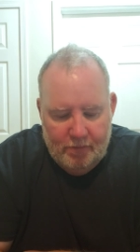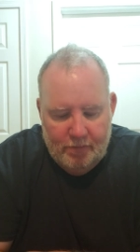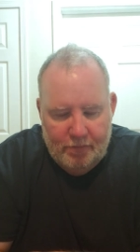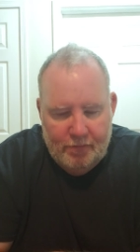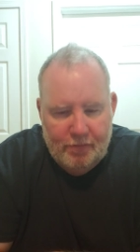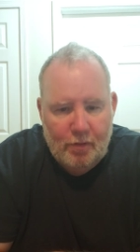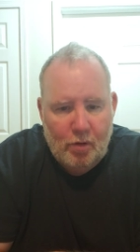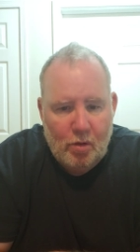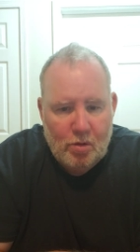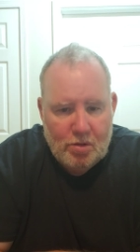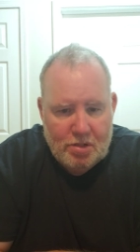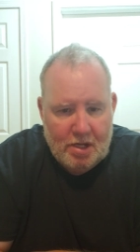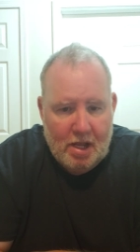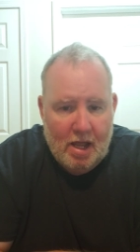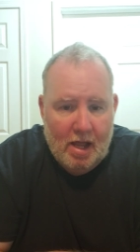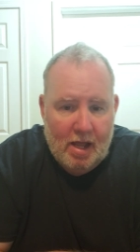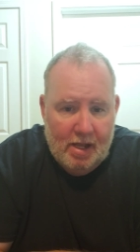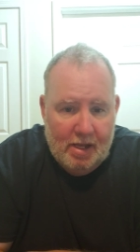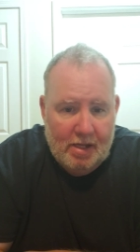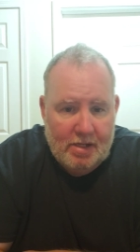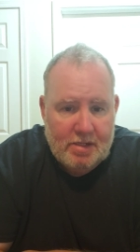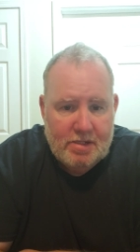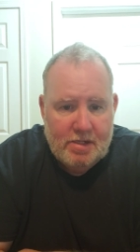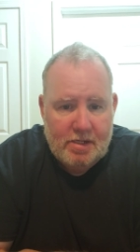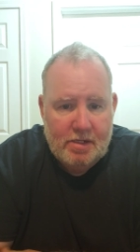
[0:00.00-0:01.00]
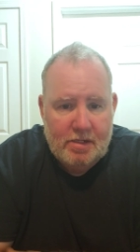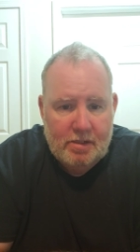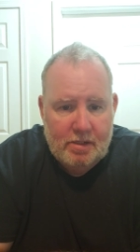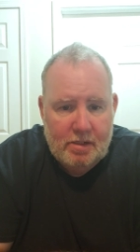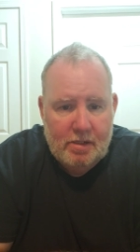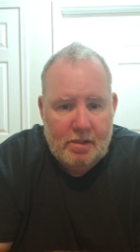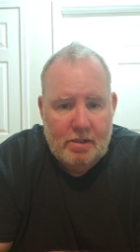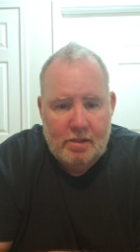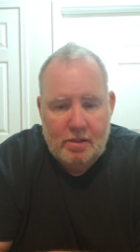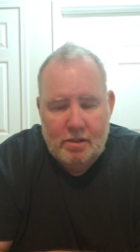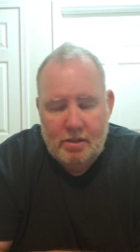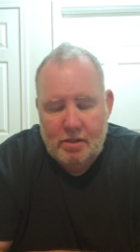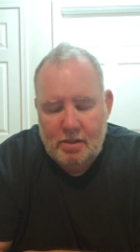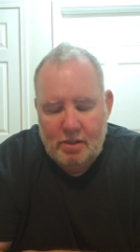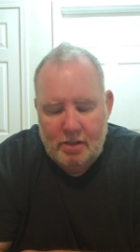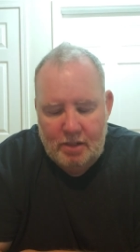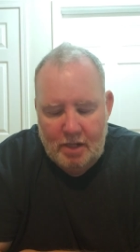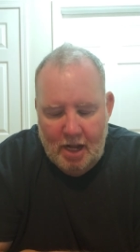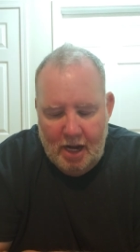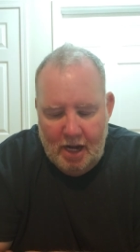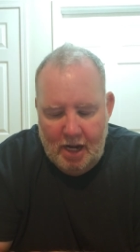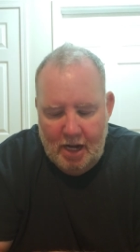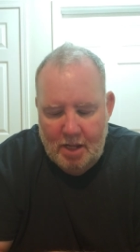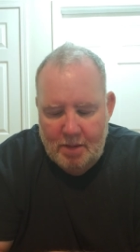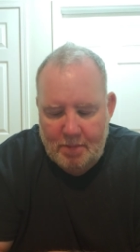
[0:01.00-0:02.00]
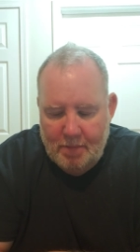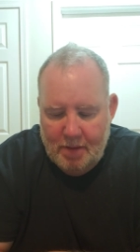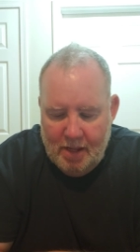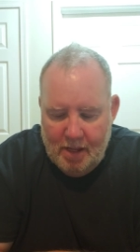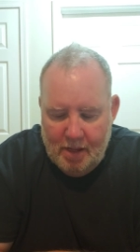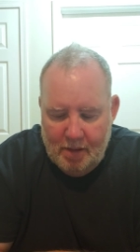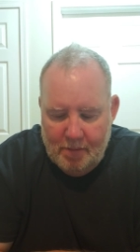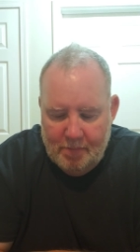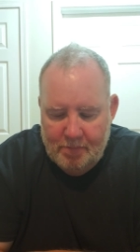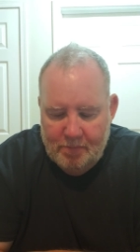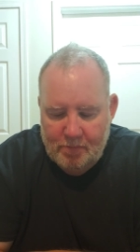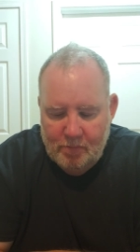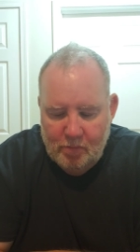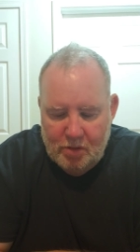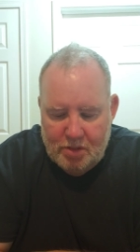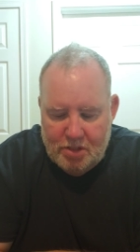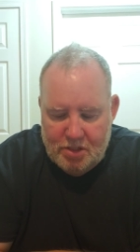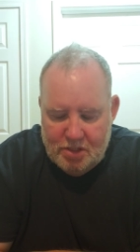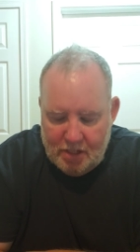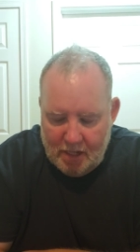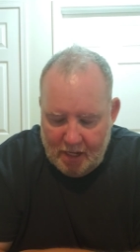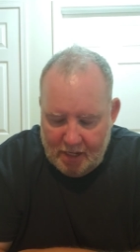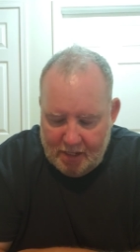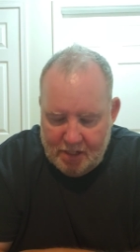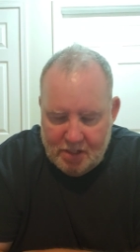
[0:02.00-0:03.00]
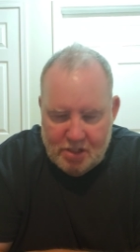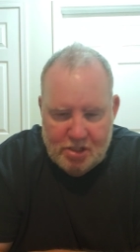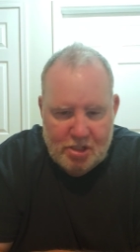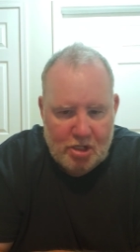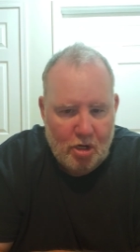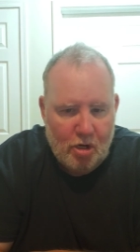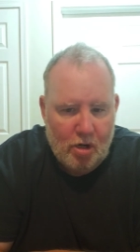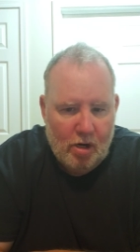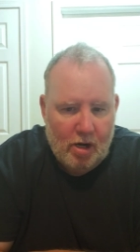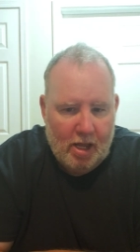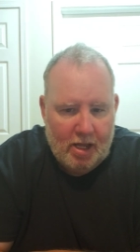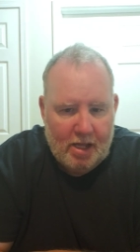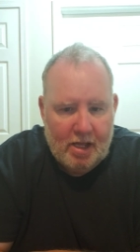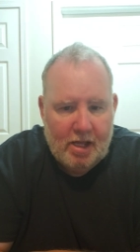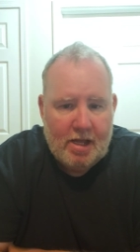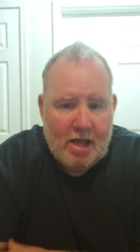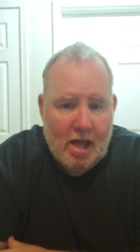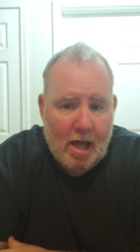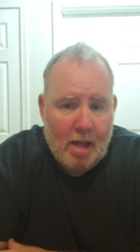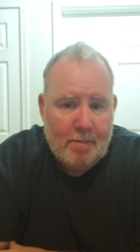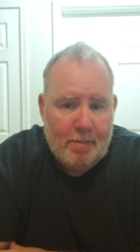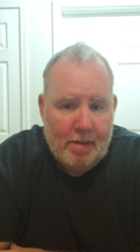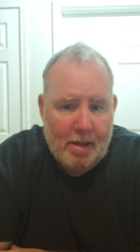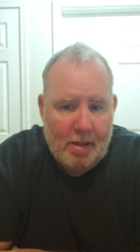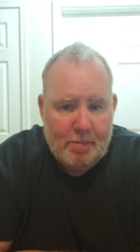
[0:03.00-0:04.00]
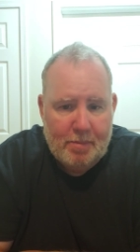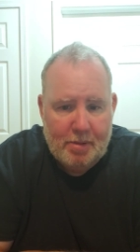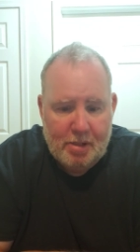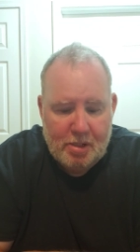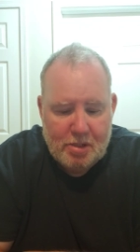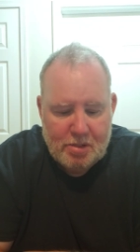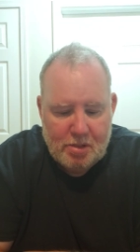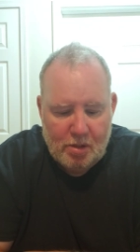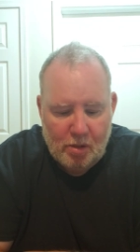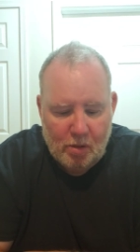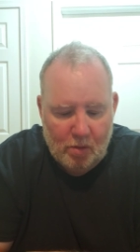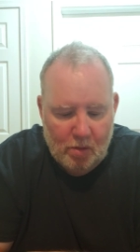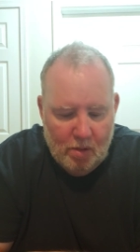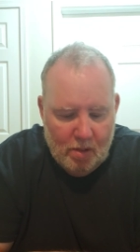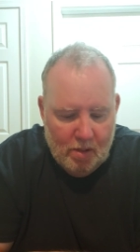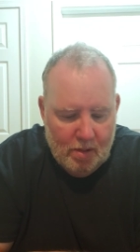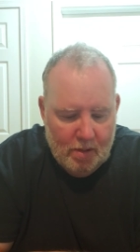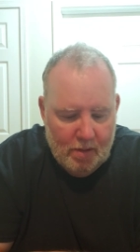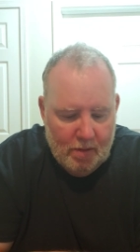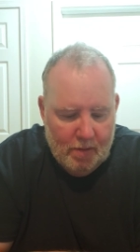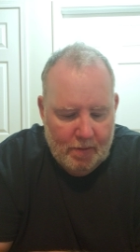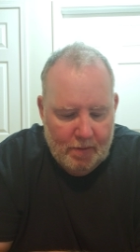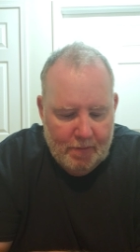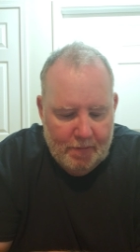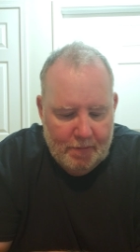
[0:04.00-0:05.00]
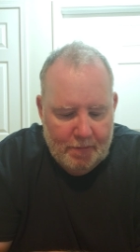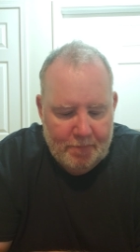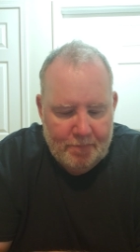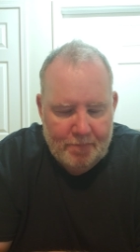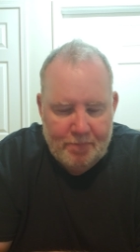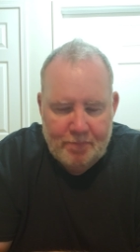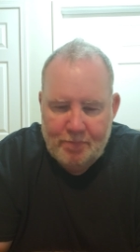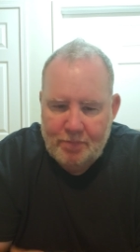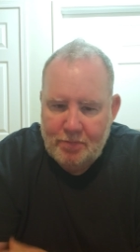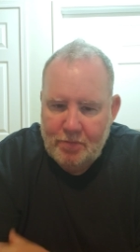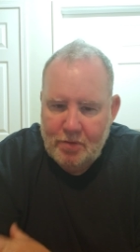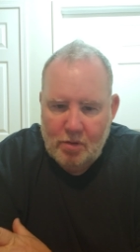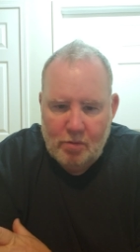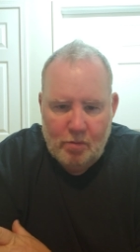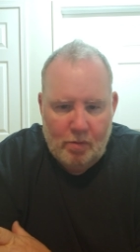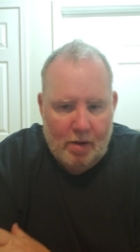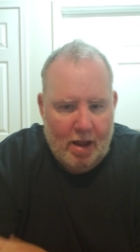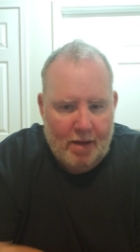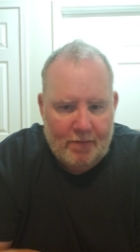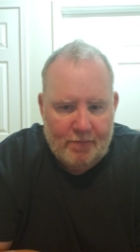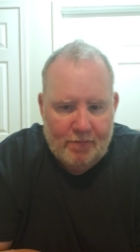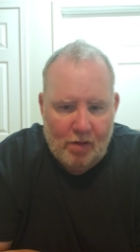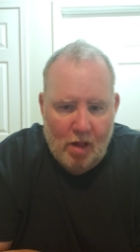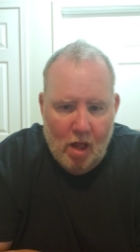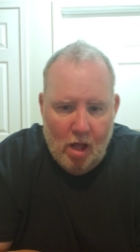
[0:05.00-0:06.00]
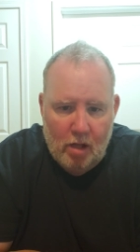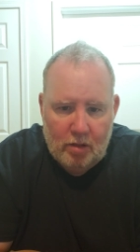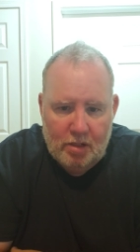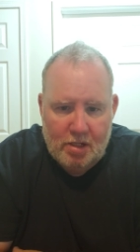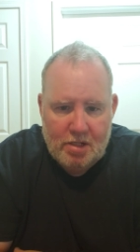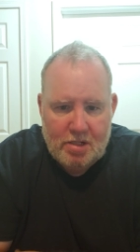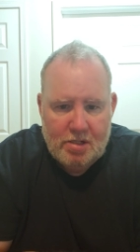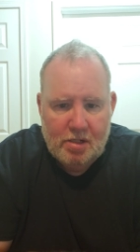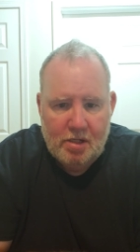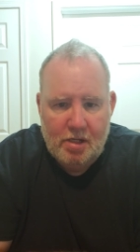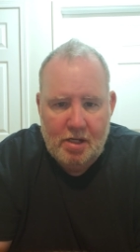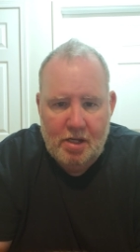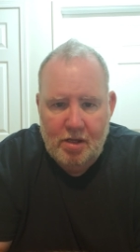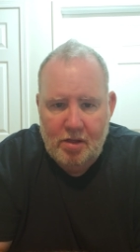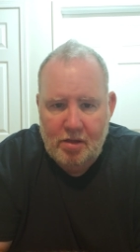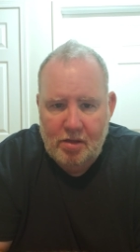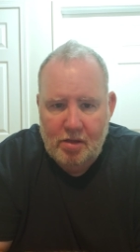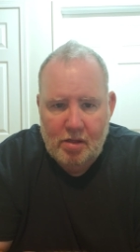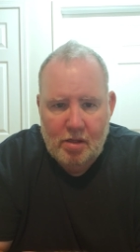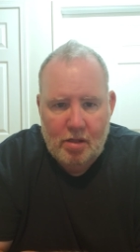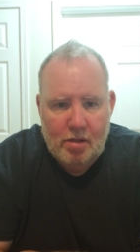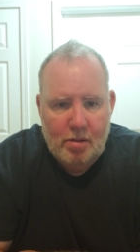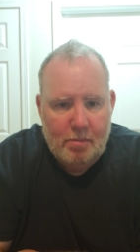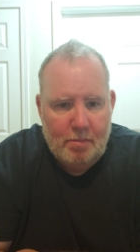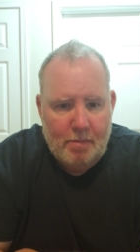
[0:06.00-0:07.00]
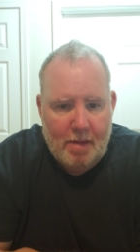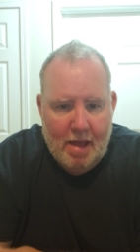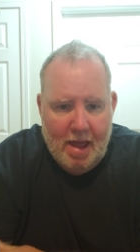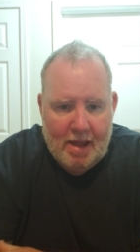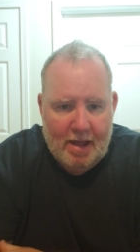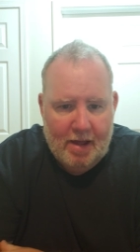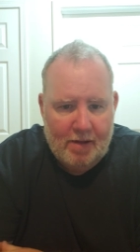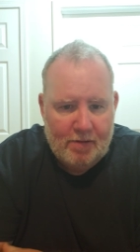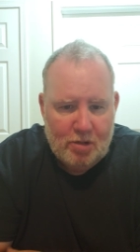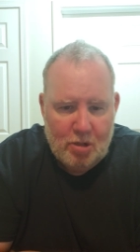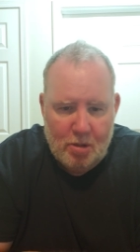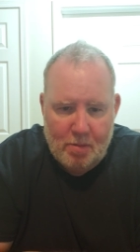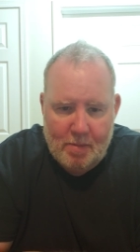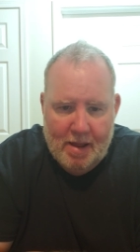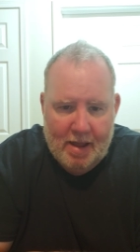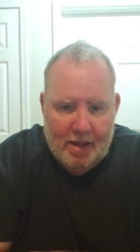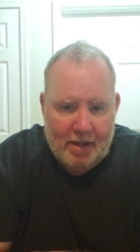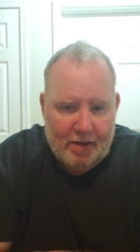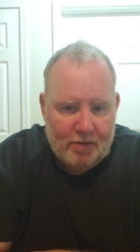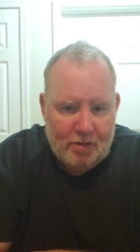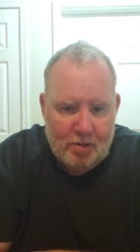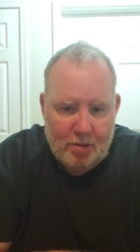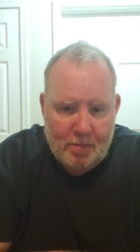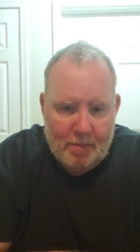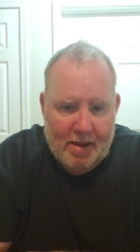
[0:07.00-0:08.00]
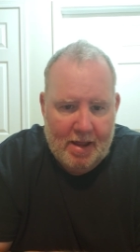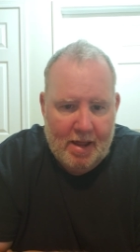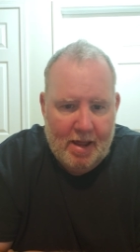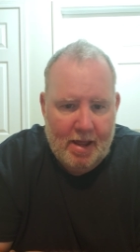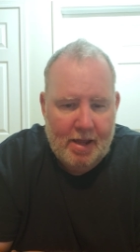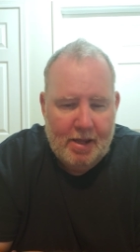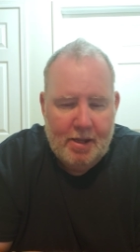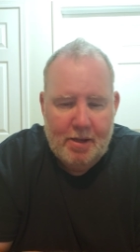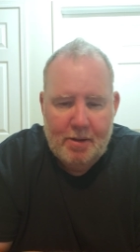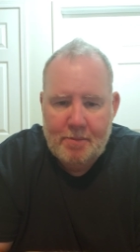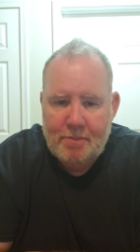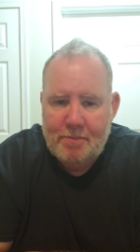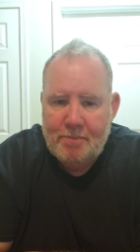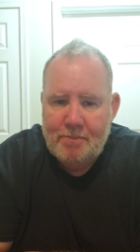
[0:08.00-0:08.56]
full size 9mm, which I consider like a combat pistol, ran flawlessly, mag after mag after mag.